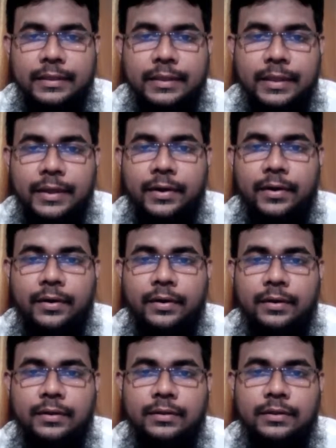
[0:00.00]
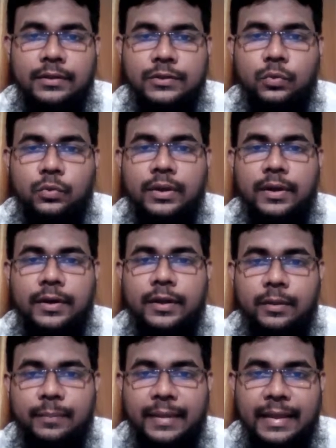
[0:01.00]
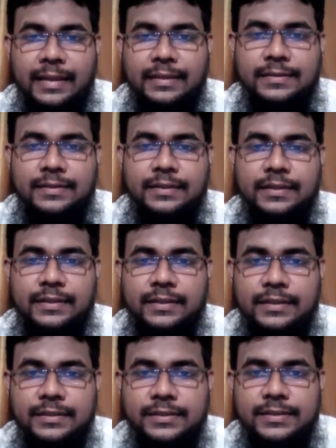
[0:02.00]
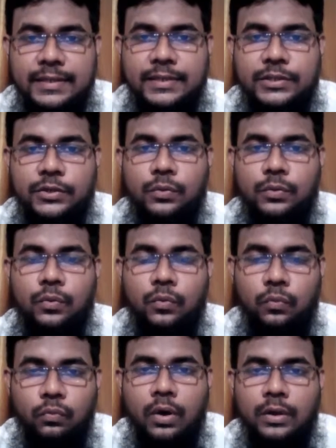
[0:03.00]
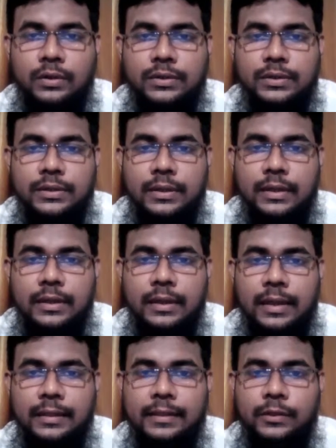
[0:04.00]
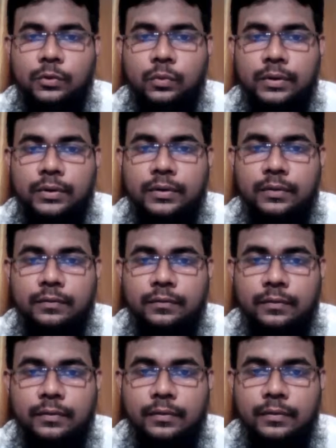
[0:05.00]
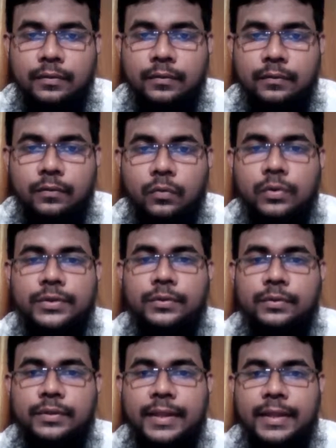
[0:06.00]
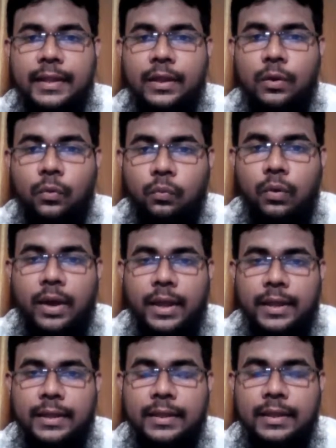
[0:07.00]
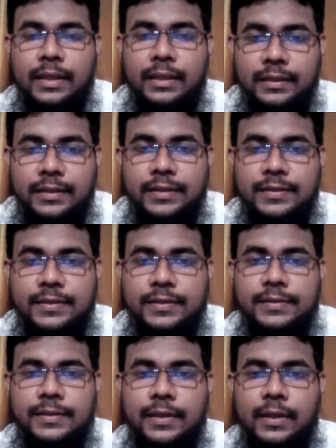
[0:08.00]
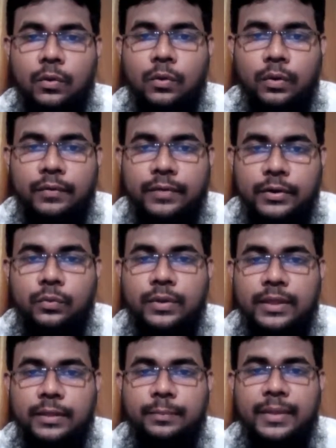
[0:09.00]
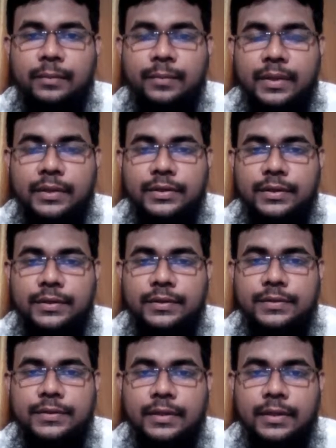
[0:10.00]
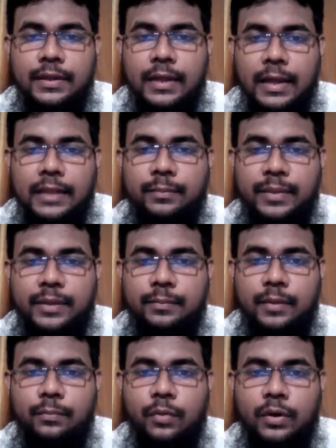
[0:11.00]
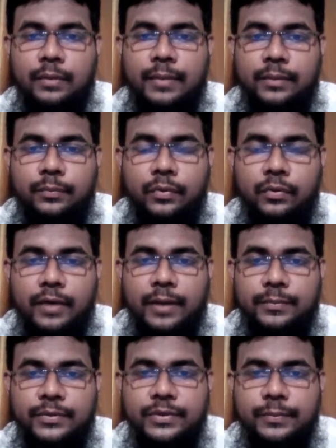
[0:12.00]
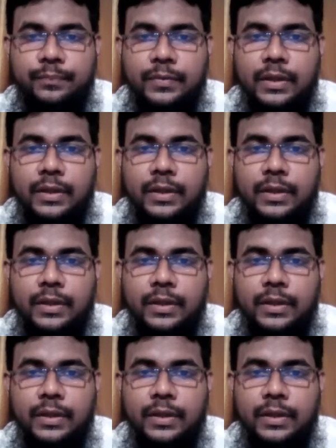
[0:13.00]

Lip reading: there, the school curriculum ends. They just teach you what, and they don't force you to think why. This is what we do in the Make Me a Genius and the Make Me a Polymath programs.